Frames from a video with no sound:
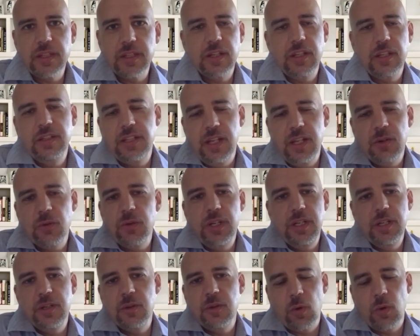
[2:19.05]
They don't
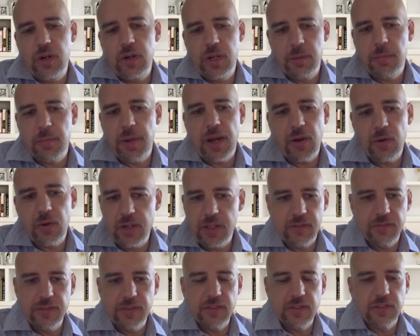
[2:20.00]
need to worry about
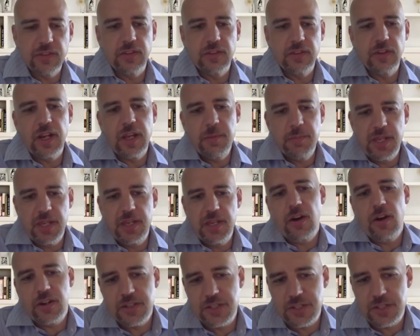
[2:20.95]
if this is an
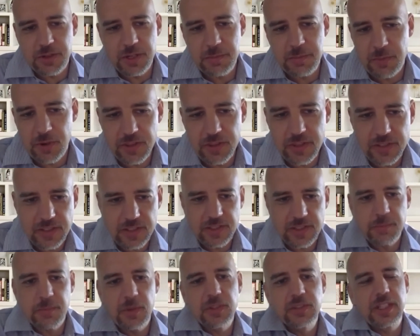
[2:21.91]
ABR stream or this
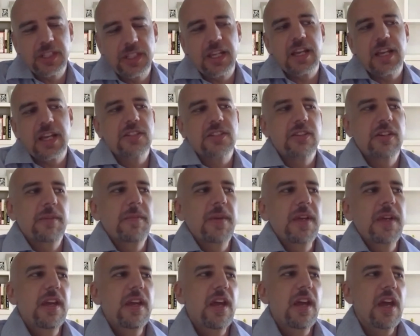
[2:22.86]
is a multicast stream.
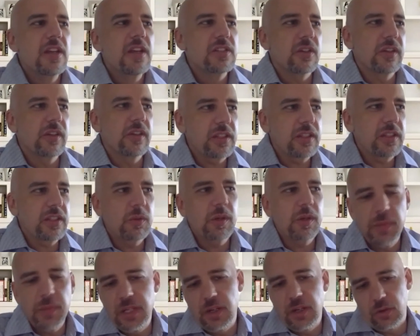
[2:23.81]
So that's what
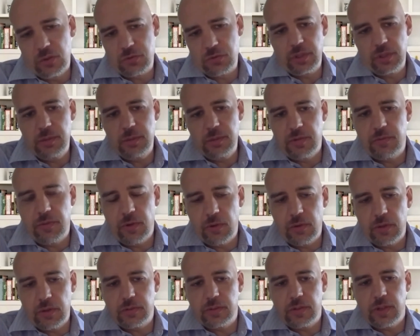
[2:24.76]
Amino has really been
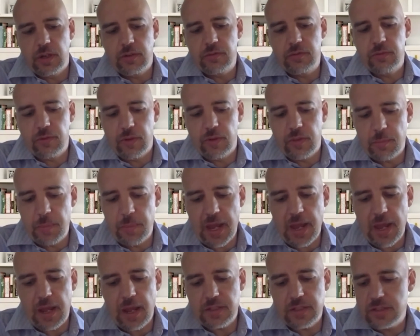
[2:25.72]
focused on for the
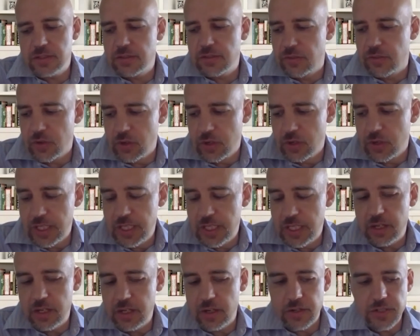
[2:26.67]
past 30
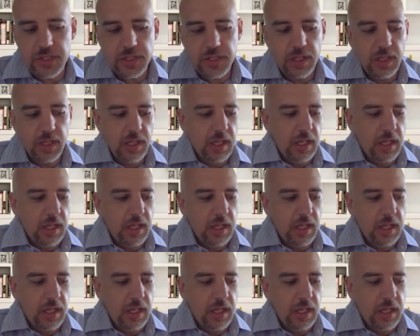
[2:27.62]
years.